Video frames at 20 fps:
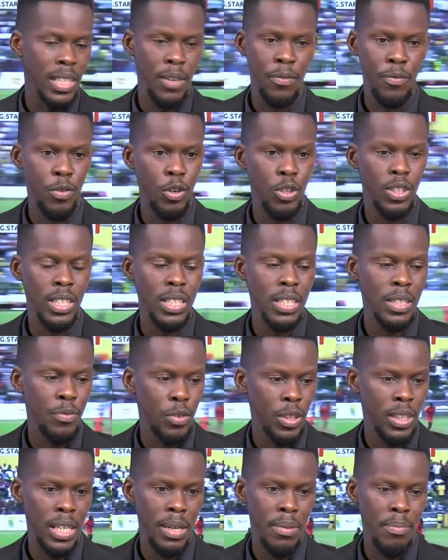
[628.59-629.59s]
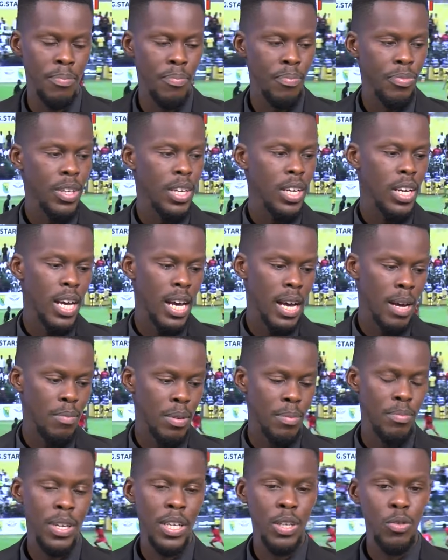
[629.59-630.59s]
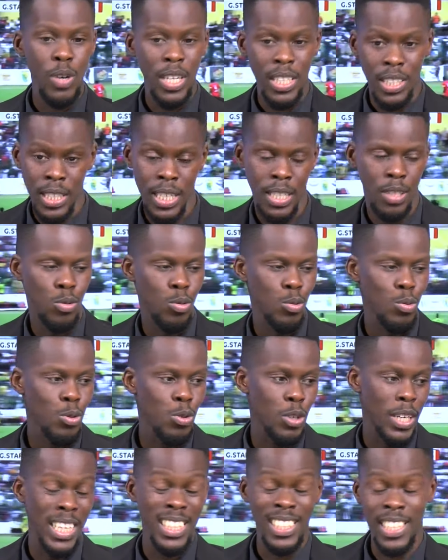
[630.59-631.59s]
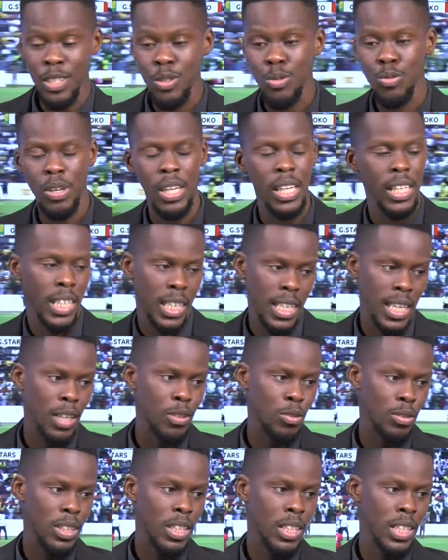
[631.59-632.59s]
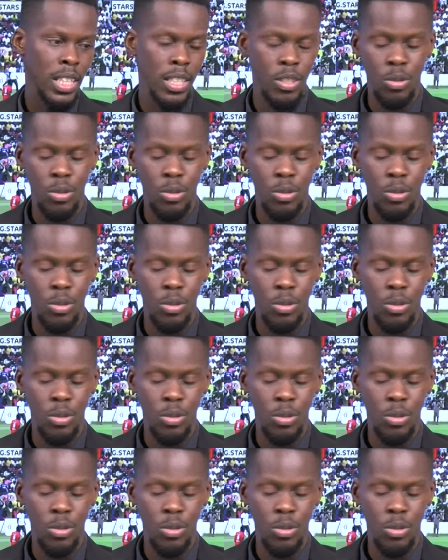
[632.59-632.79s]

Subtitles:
Unfortunately for them, BBNE were just too good and just too clinical on the day.